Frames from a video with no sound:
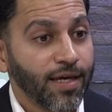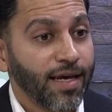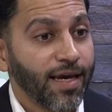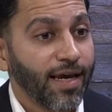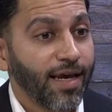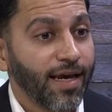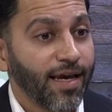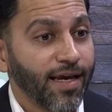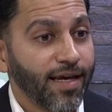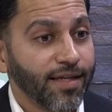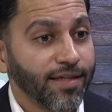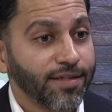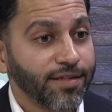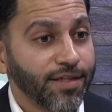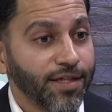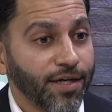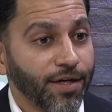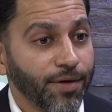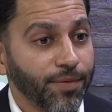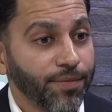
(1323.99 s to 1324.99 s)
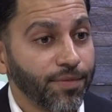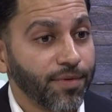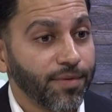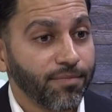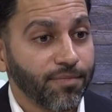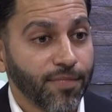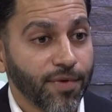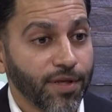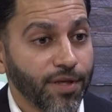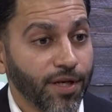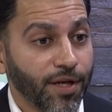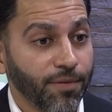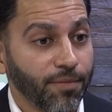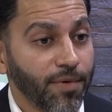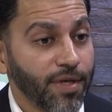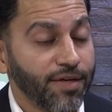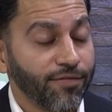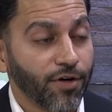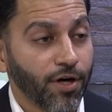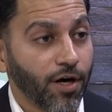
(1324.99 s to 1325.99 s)
and
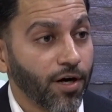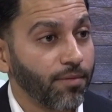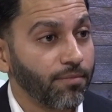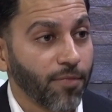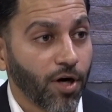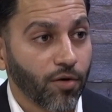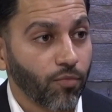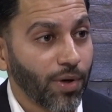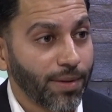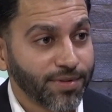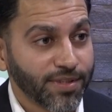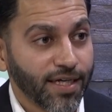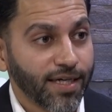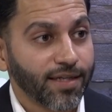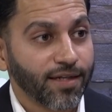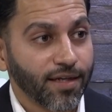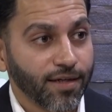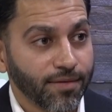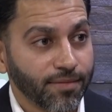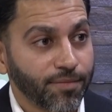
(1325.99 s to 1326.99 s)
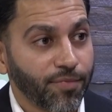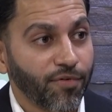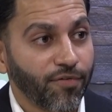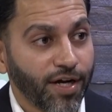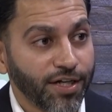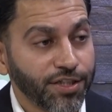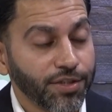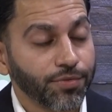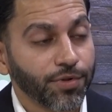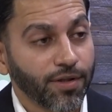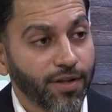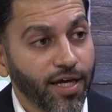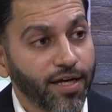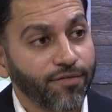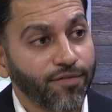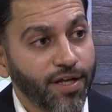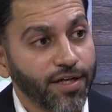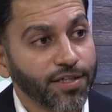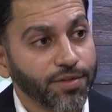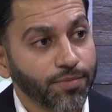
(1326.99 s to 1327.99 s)
even our website can provide you with a lot of that as